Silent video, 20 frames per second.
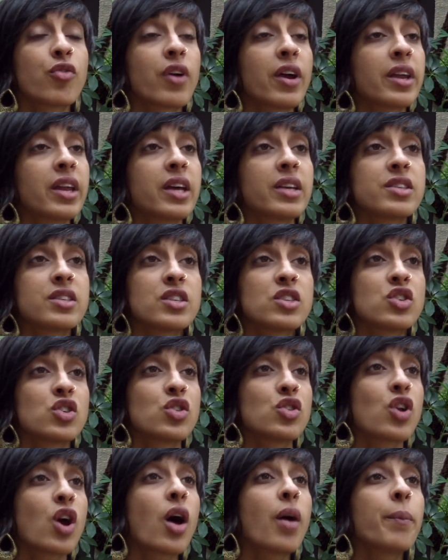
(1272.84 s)
finances,
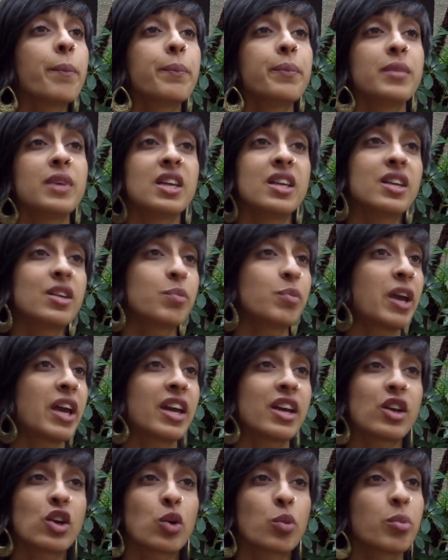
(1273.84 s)
you're not
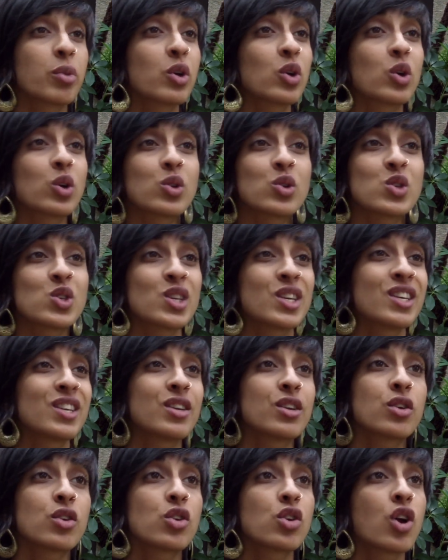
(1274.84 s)
paying your bills,
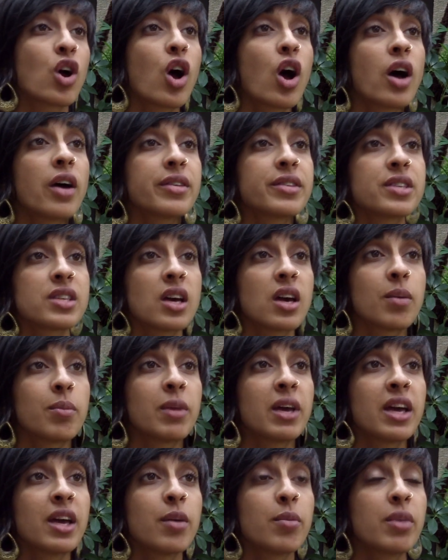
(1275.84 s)
and you're not
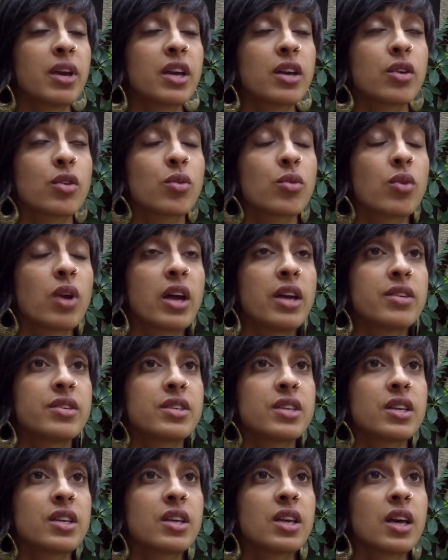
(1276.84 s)
paying your
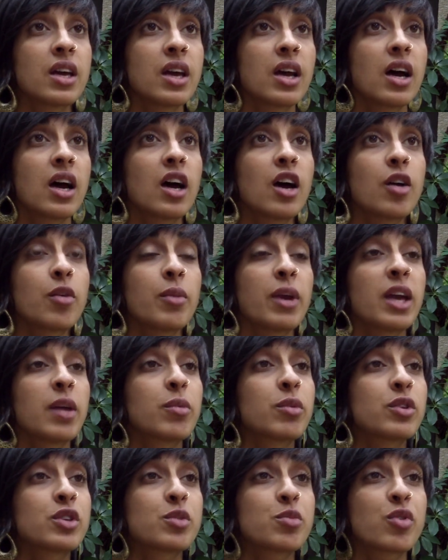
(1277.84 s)
rent, and
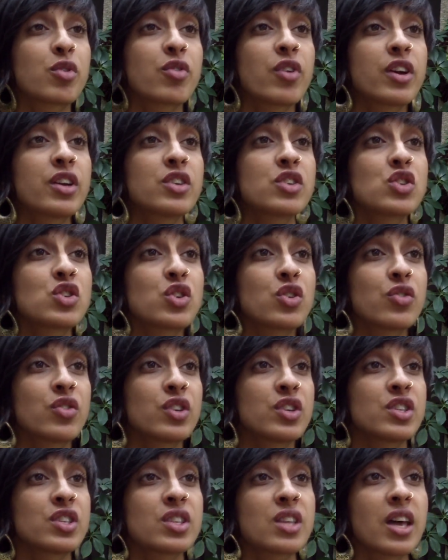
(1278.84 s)
able to provide a
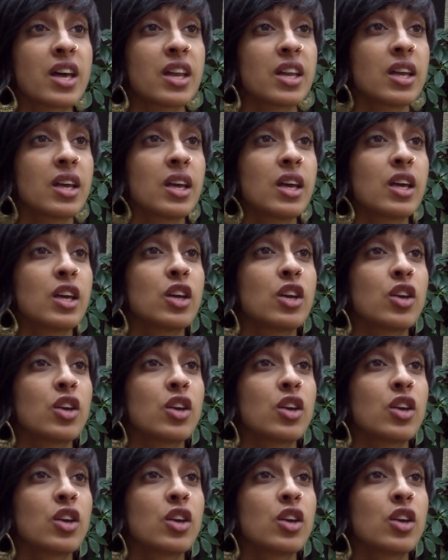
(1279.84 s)
service that